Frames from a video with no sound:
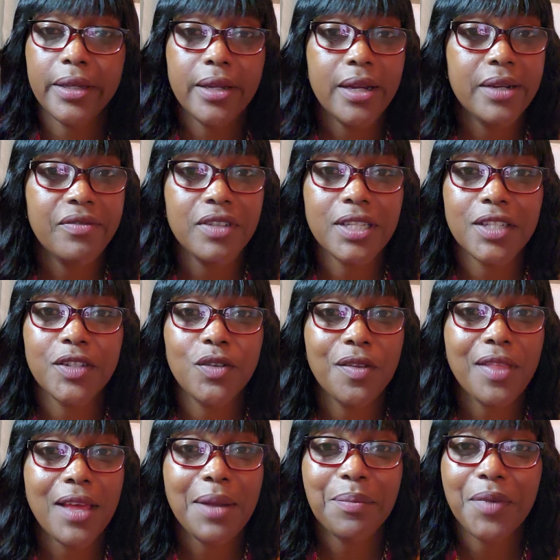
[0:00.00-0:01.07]
None of us
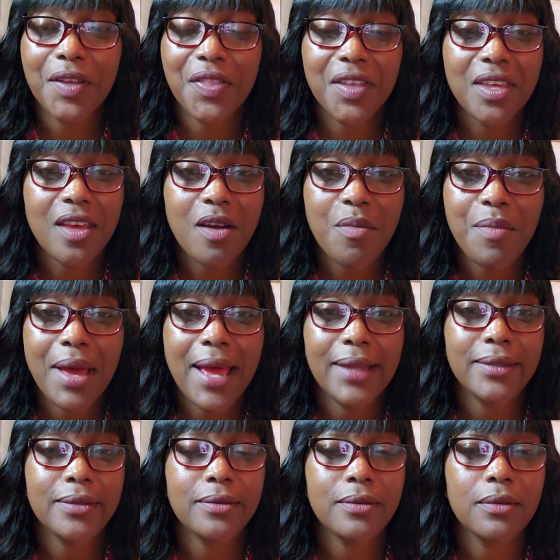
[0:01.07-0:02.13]
know that but the young
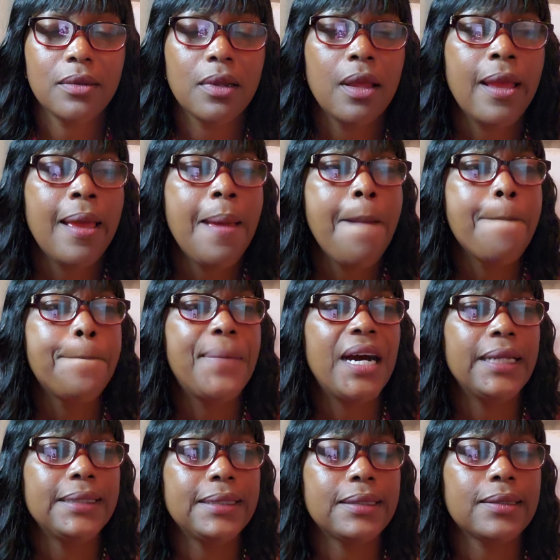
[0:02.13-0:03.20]
man.
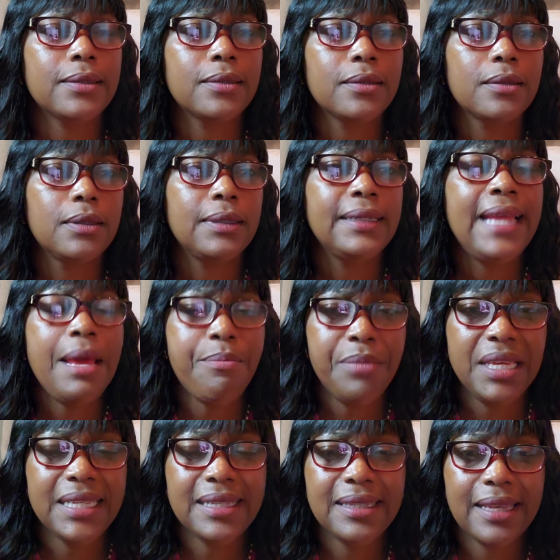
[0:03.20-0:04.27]
But let
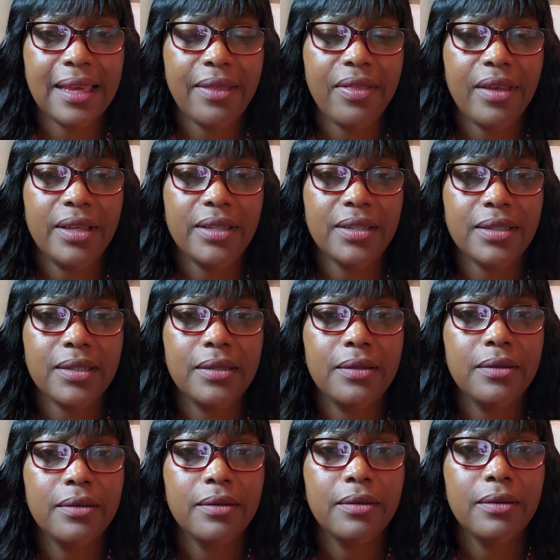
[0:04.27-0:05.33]
me say this.
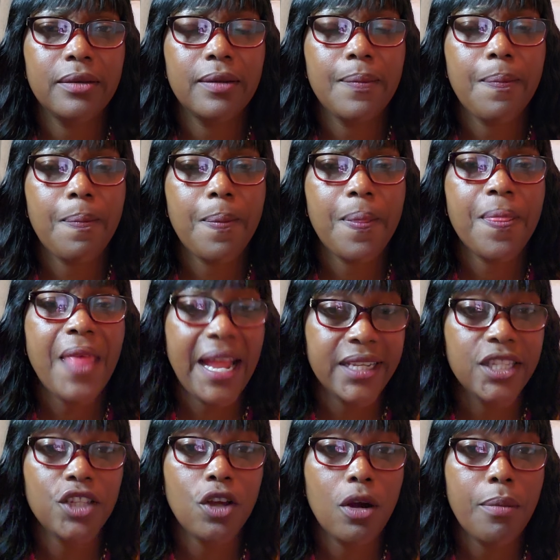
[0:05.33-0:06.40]

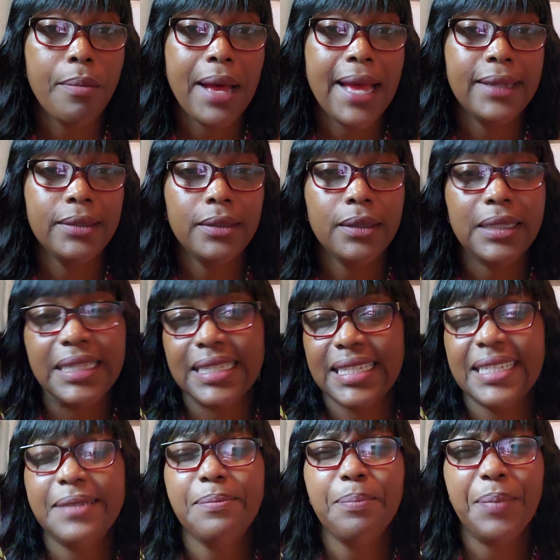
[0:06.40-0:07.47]
That young man is
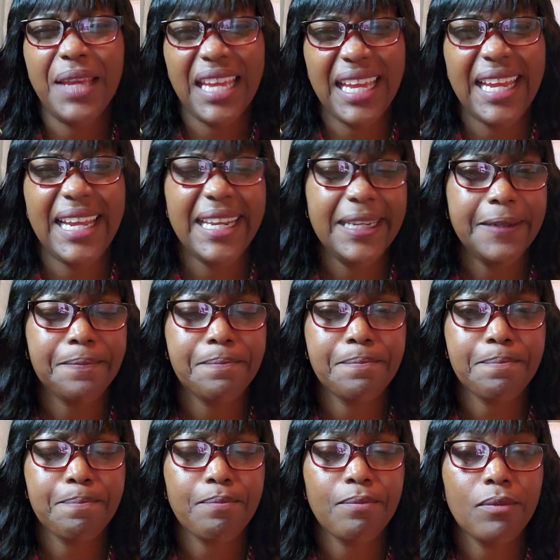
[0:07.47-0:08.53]
in pain.
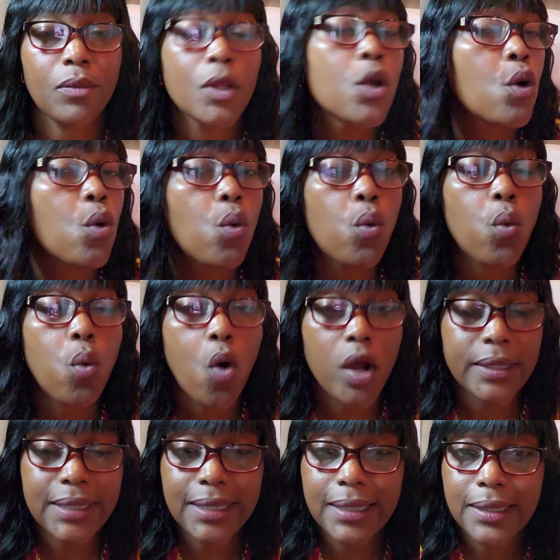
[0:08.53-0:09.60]

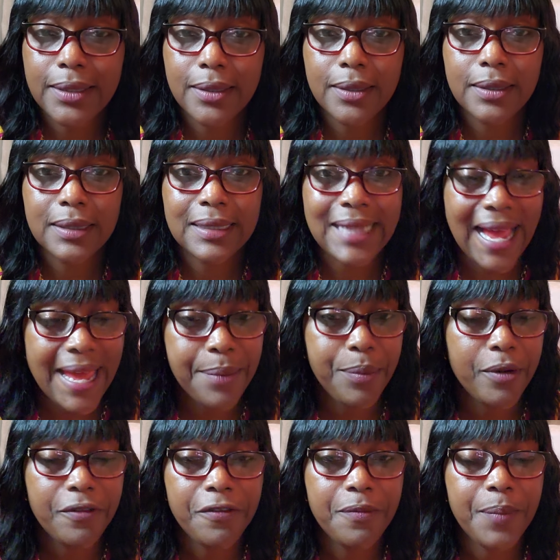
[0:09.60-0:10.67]
What
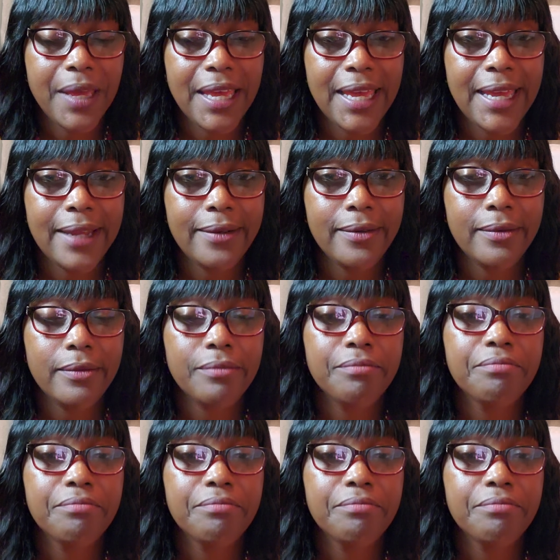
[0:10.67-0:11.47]
type of pain?